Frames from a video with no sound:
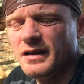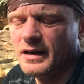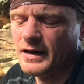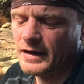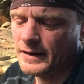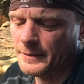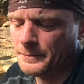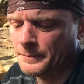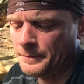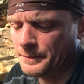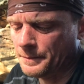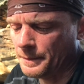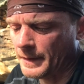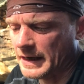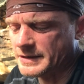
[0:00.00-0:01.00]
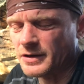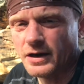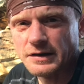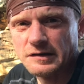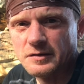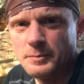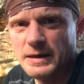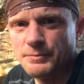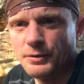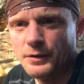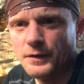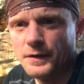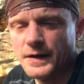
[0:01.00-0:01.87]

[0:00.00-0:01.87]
I talked to some people.